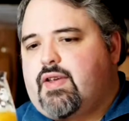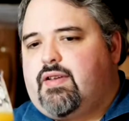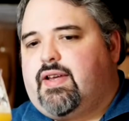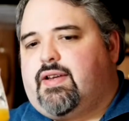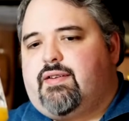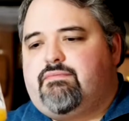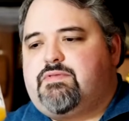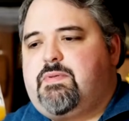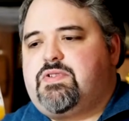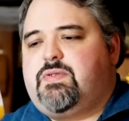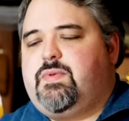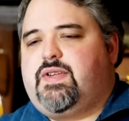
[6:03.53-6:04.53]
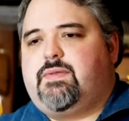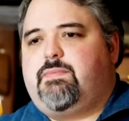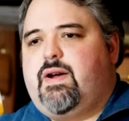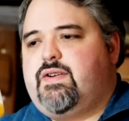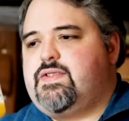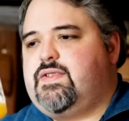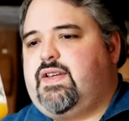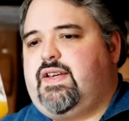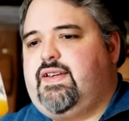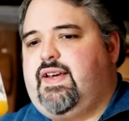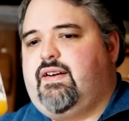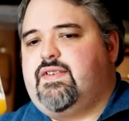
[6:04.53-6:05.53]
Like, especially when compared to
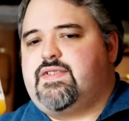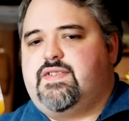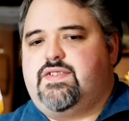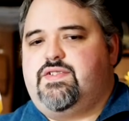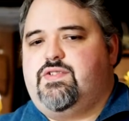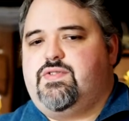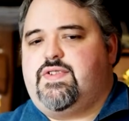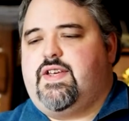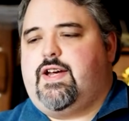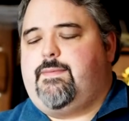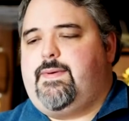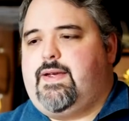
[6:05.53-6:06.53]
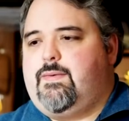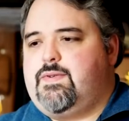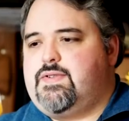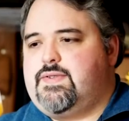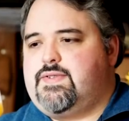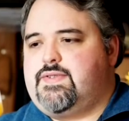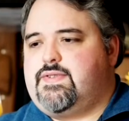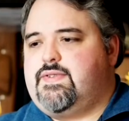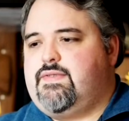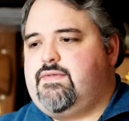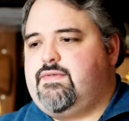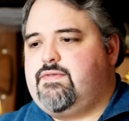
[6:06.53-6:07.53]
like Garrison's juicy IPA, which is,
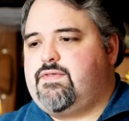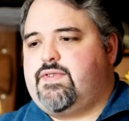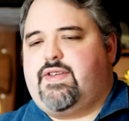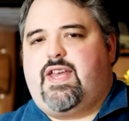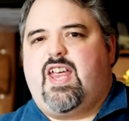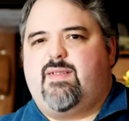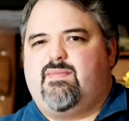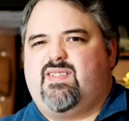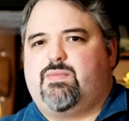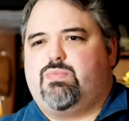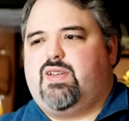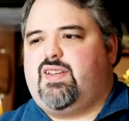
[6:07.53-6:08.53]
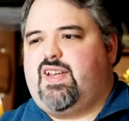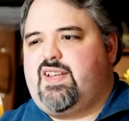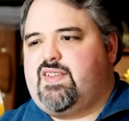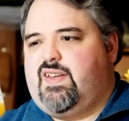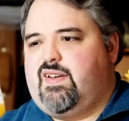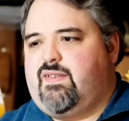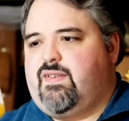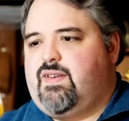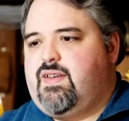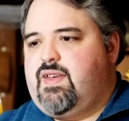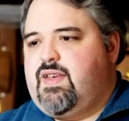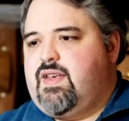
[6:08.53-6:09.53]
for the name, a complete letdown.
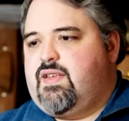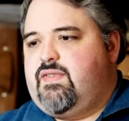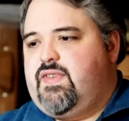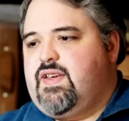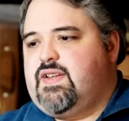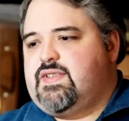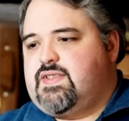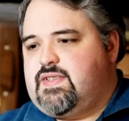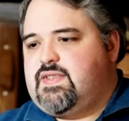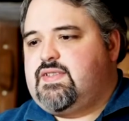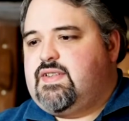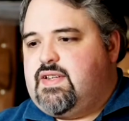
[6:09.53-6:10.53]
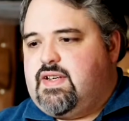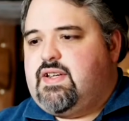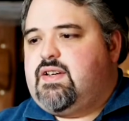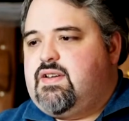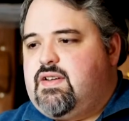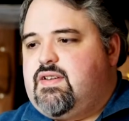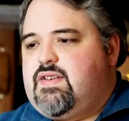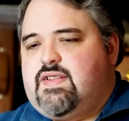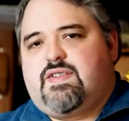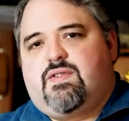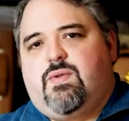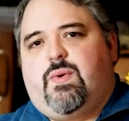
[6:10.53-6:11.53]
This
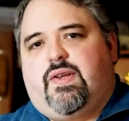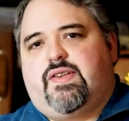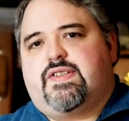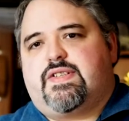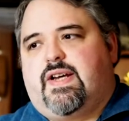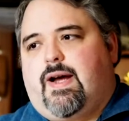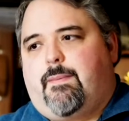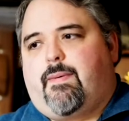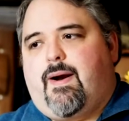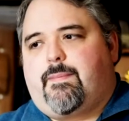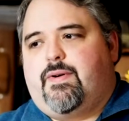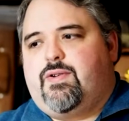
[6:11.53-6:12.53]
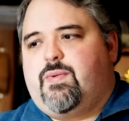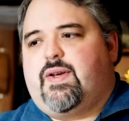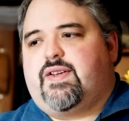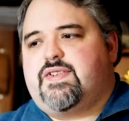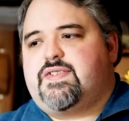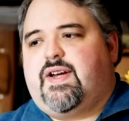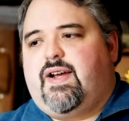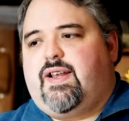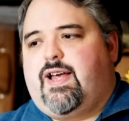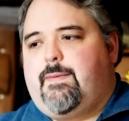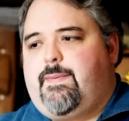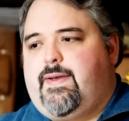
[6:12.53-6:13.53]
is a proper New England style
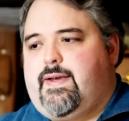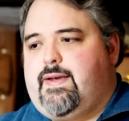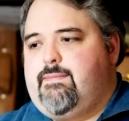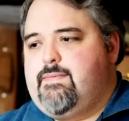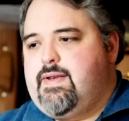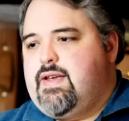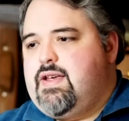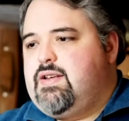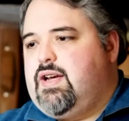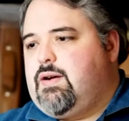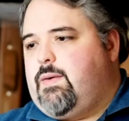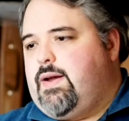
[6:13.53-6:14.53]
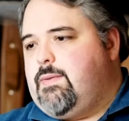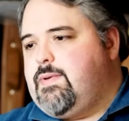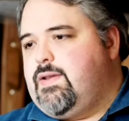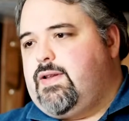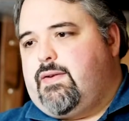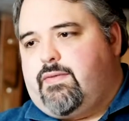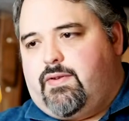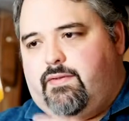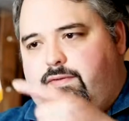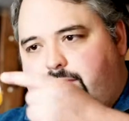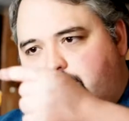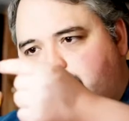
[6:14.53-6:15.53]
IPA. Not quite up to the level
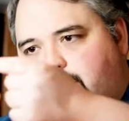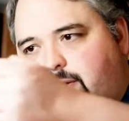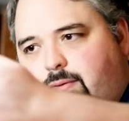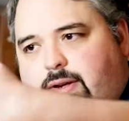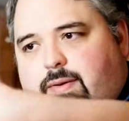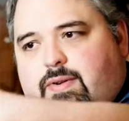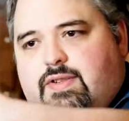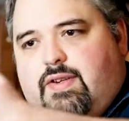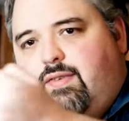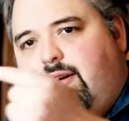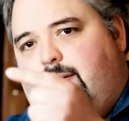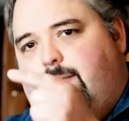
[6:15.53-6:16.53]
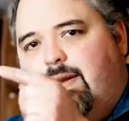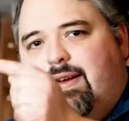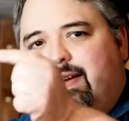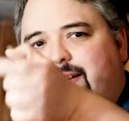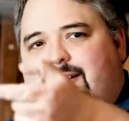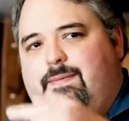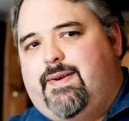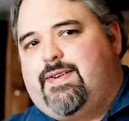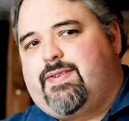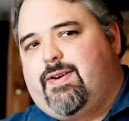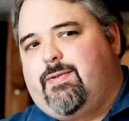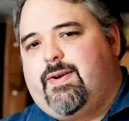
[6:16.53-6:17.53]
of Trailway, which I've got on my
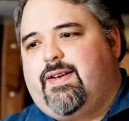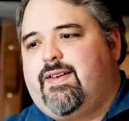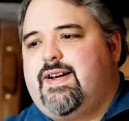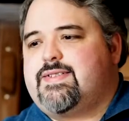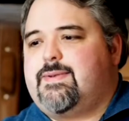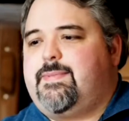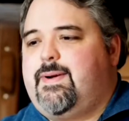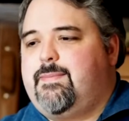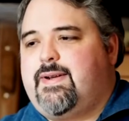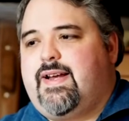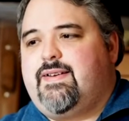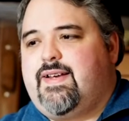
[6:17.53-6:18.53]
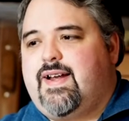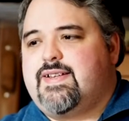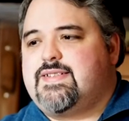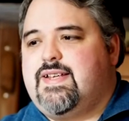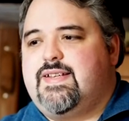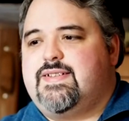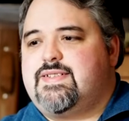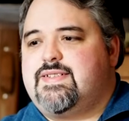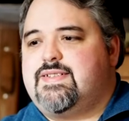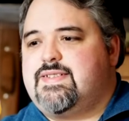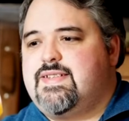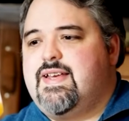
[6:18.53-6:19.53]
Trailway glass up here, but I gotta say, this
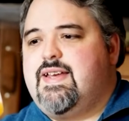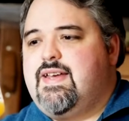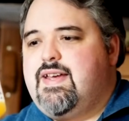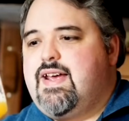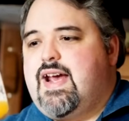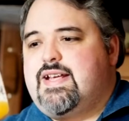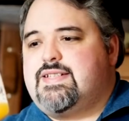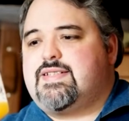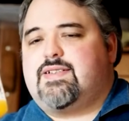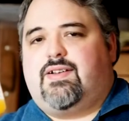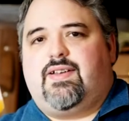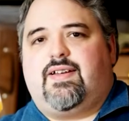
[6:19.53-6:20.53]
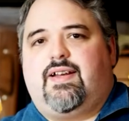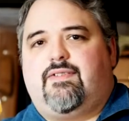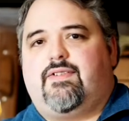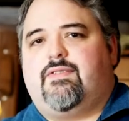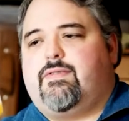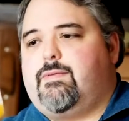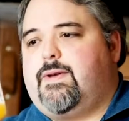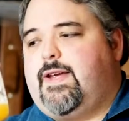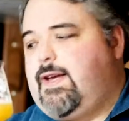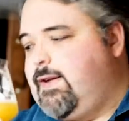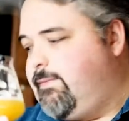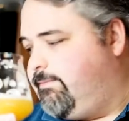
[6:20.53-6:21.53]
is a solid effort from
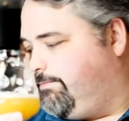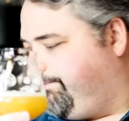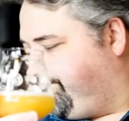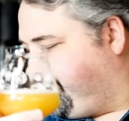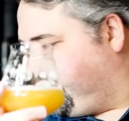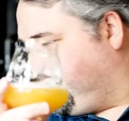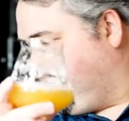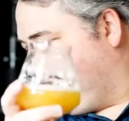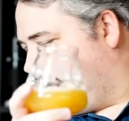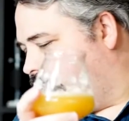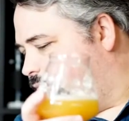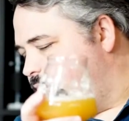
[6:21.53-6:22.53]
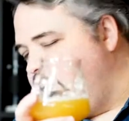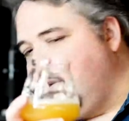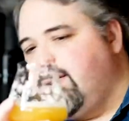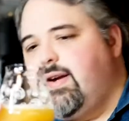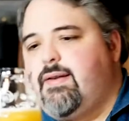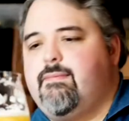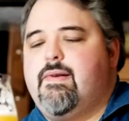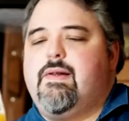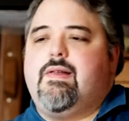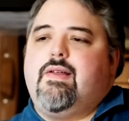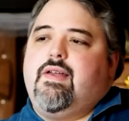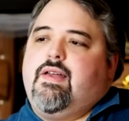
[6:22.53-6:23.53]
Gahan. Alright.
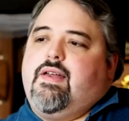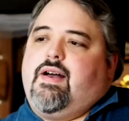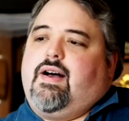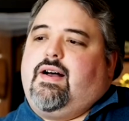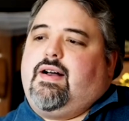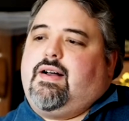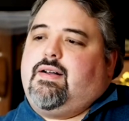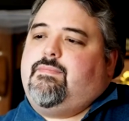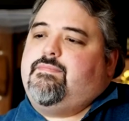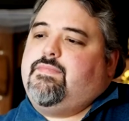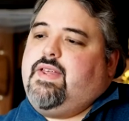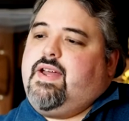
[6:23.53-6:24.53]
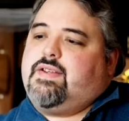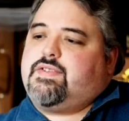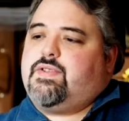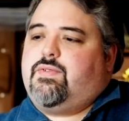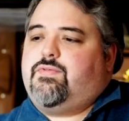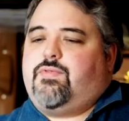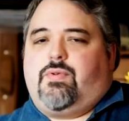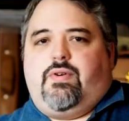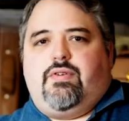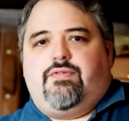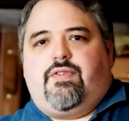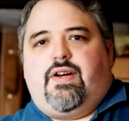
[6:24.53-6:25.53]
Yeah, so 4
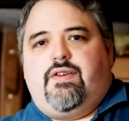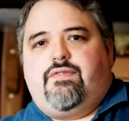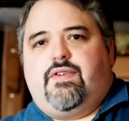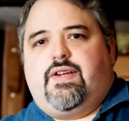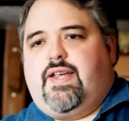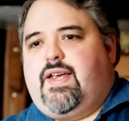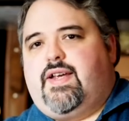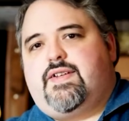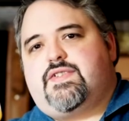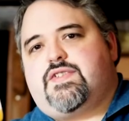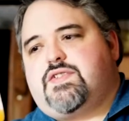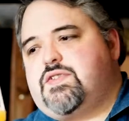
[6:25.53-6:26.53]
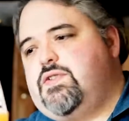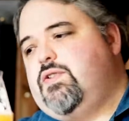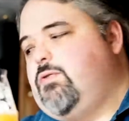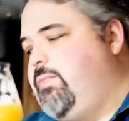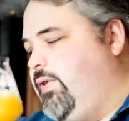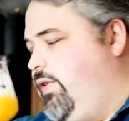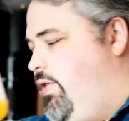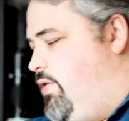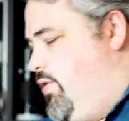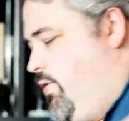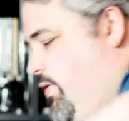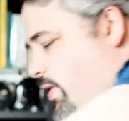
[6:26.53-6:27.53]
out of 5 for Gahan's Snowbird
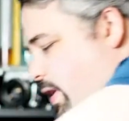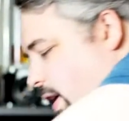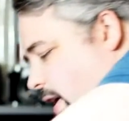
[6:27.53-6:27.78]
Juicy